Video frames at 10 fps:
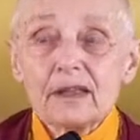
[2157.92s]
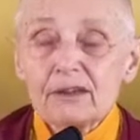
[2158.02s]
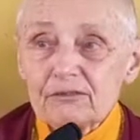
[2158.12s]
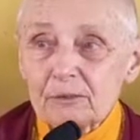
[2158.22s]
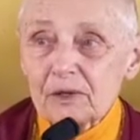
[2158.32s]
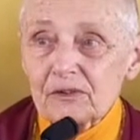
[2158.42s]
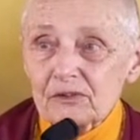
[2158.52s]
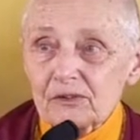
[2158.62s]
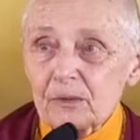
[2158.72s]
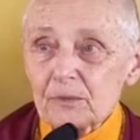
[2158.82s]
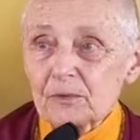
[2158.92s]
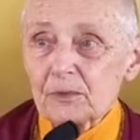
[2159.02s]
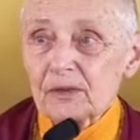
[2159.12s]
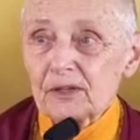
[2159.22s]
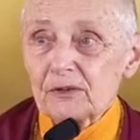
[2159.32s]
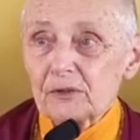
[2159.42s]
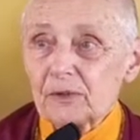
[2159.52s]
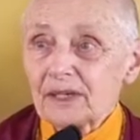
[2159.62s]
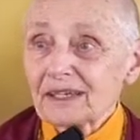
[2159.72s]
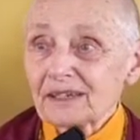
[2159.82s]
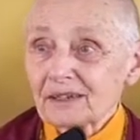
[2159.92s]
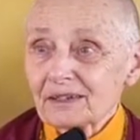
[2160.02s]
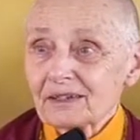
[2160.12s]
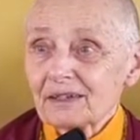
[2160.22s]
everyone stops what they're doing